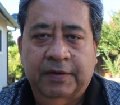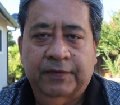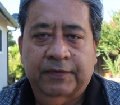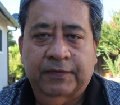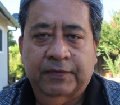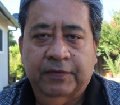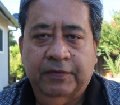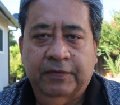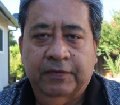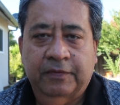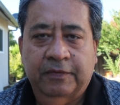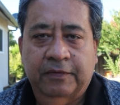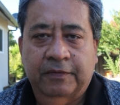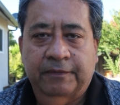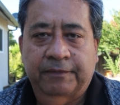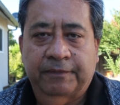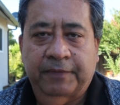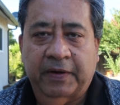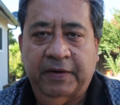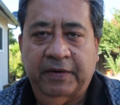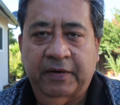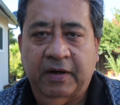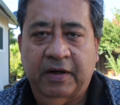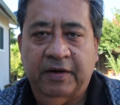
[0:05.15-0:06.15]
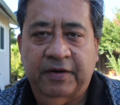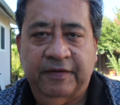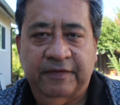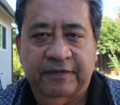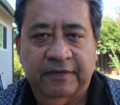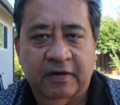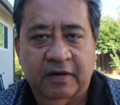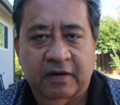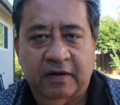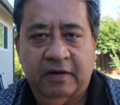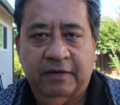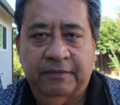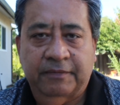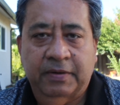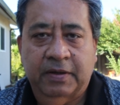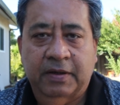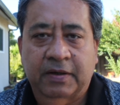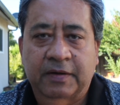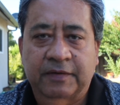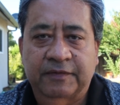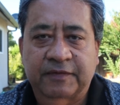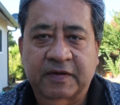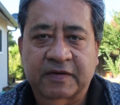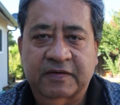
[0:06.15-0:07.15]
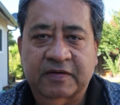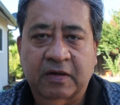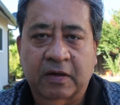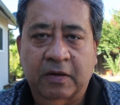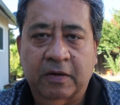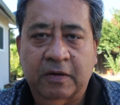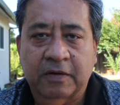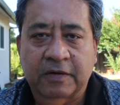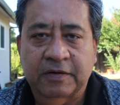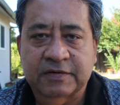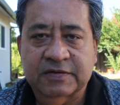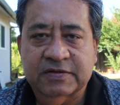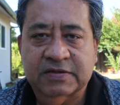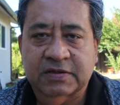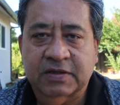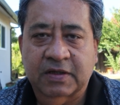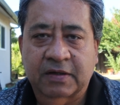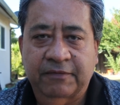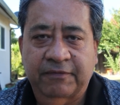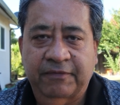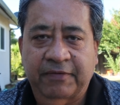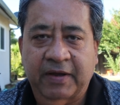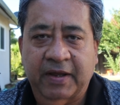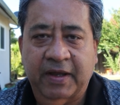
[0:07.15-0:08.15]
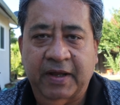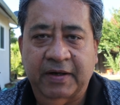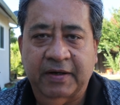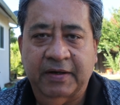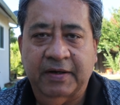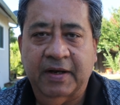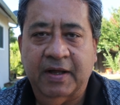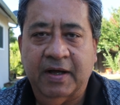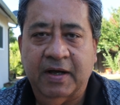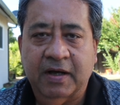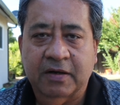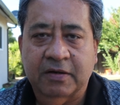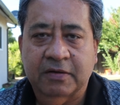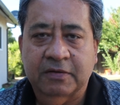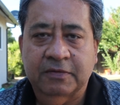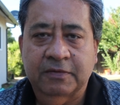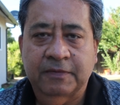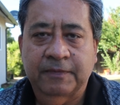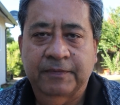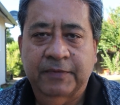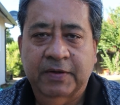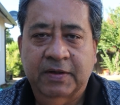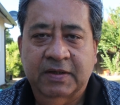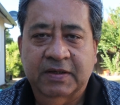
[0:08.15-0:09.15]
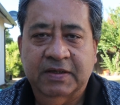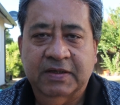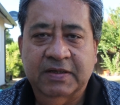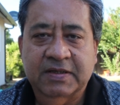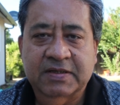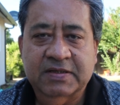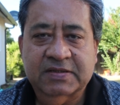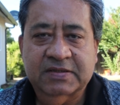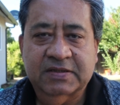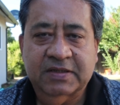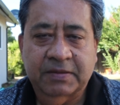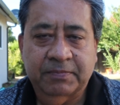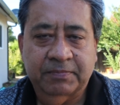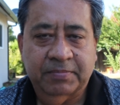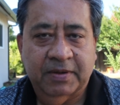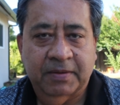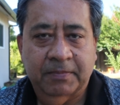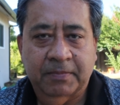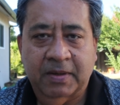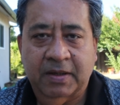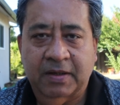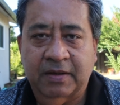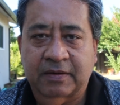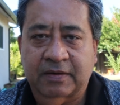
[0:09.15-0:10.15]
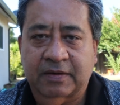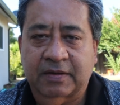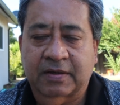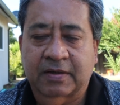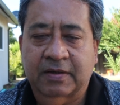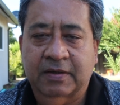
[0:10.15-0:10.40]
So Federal Reserve just launched FedNow instant payment